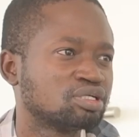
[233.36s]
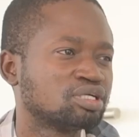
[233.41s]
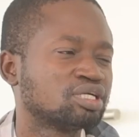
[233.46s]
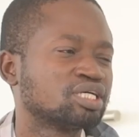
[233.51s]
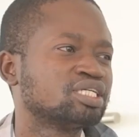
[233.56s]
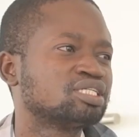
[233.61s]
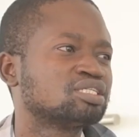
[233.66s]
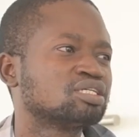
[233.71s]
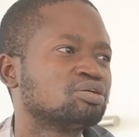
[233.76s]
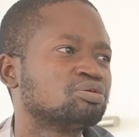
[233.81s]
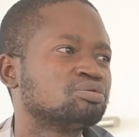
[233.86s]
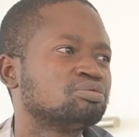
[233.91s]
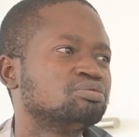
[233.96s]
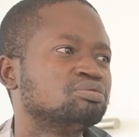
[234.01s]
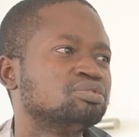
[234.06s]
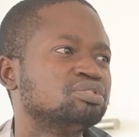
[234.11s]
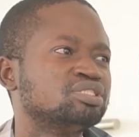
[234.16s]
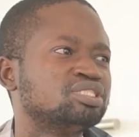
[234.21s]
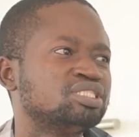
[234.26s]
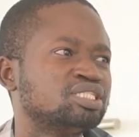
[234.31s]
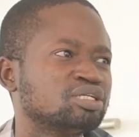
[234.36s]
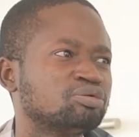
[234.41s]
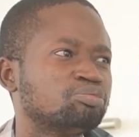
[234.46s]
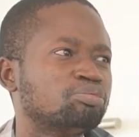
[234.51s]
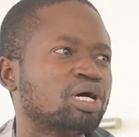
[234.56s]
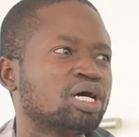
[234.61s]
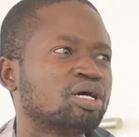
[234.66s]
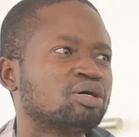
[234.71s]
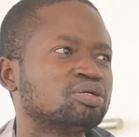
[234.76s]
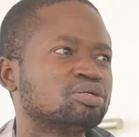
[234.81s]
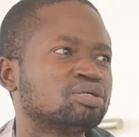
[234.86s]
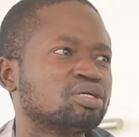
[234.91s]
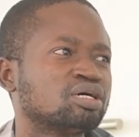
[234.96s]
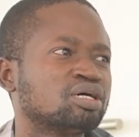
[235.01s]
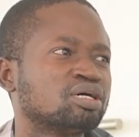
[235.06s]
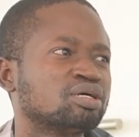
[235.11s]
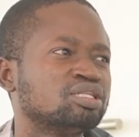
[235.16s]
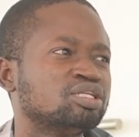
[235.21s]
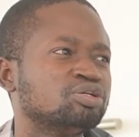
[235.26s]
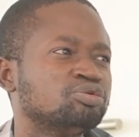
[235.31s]
right, I'll take back
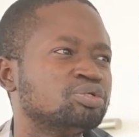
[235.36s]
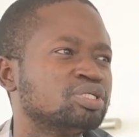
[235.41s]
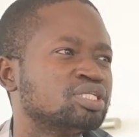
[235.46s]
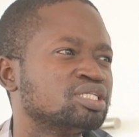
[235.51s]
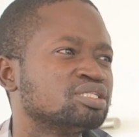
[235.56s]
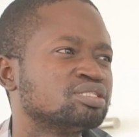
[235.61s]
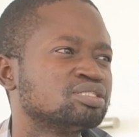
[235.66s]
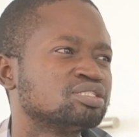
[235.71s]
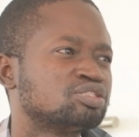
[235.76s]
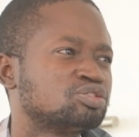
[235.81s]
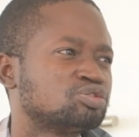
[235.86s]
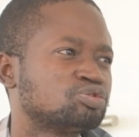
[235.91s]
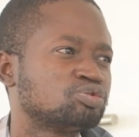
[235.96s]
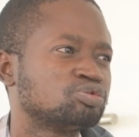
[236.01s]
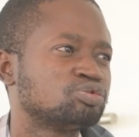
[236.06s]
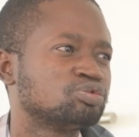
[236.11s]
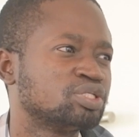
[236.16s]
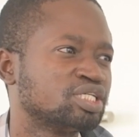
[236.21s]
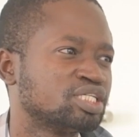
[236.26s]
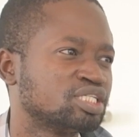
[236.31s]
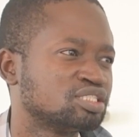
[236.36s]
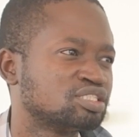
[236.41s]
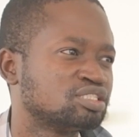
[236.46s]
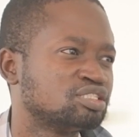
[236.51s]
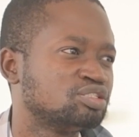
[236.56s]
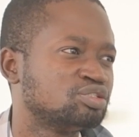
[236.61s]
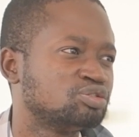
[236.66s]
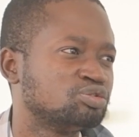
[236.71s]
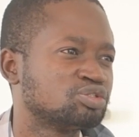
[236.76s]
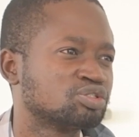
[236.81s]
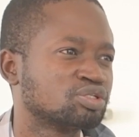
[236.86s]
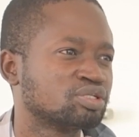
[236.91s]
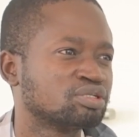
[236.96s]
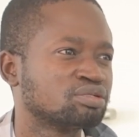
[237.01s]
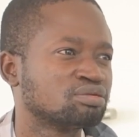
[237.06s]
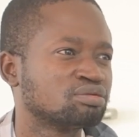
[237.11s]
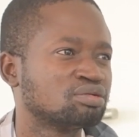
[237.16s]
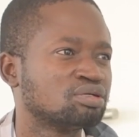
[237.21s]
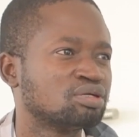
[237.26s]
the winnings to the institution.